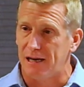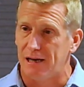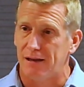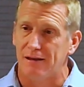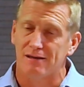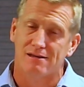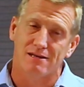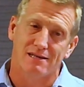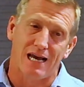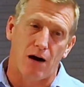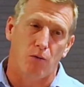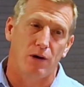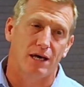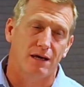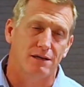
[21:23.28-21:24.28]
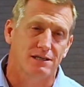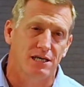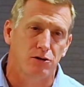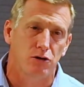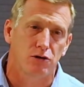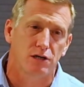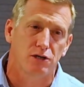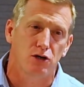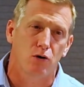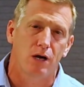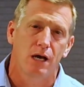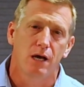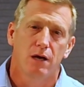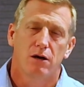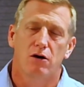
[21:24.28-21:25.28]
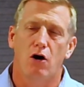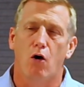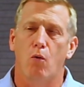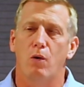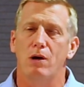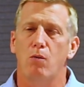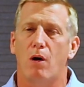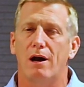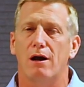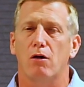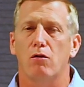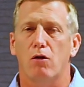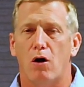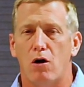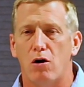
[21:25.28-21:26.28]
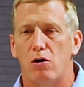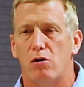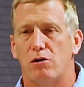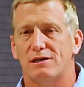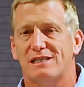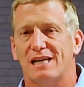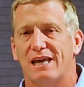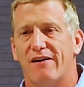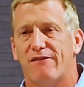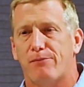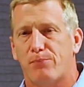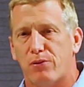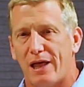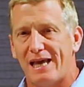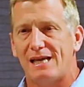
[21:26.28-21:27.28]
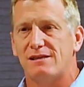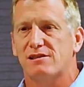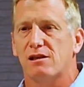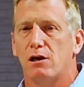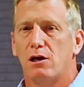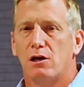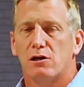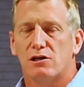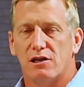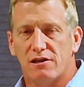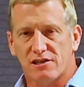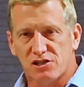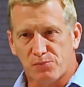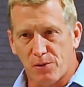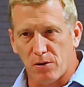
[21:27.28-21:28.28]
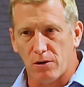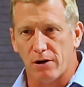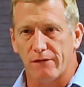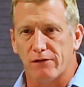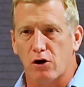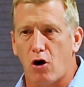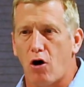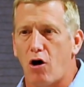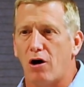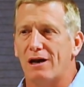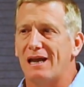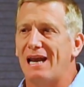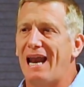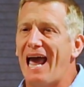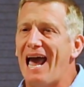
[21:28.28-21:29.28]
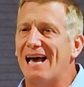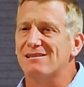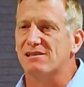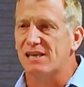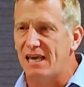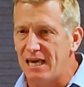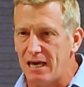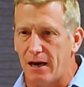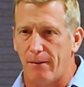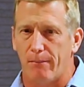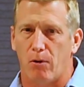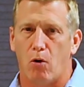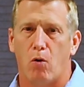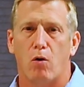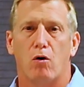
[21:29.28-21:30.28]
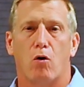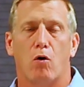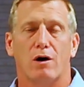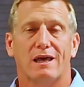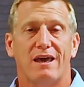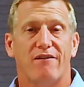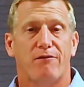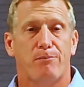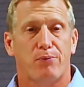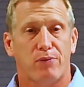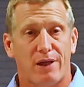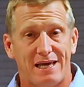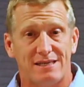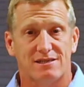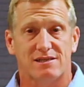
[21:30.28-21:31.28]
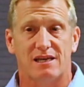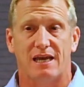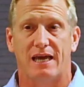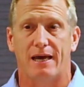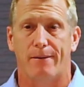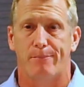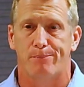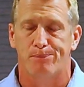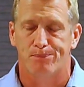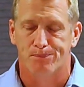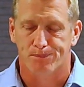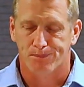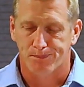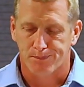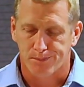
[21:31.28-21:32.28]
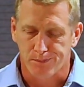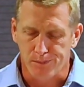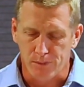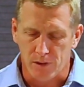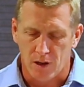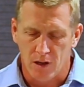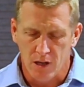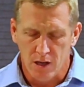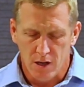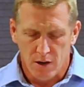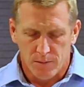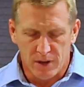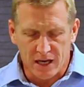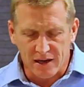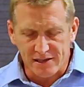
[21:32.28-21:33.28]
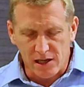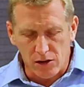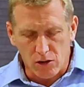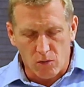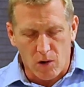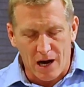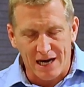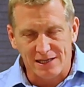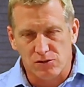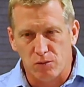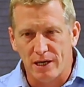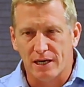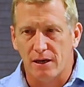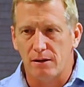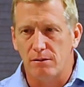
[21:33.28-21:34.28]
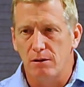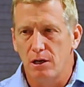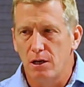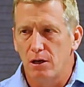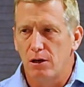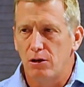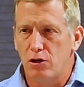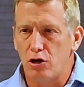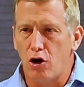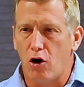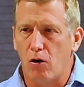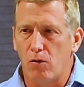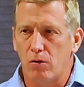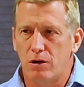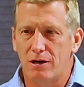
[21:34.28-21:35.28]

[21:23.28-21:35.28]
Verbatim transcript: and this is how we continue to do it. No, we want to learn to give place to the Spirit of God and ask Him or or give place to Him. Because otherwise, we can, you know,